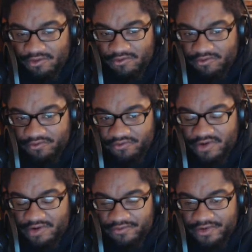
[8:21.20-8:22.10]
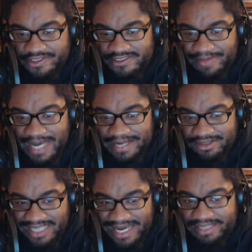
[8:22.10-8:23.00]
for these
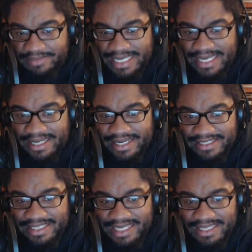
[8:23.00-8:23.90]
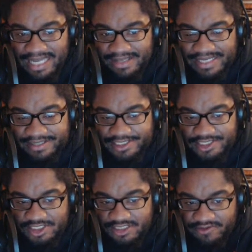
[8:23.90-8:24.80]
battles at the beginning, they like let you
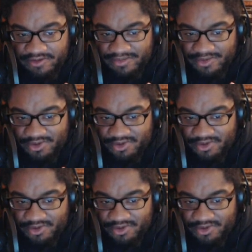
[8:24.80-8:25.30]
choose from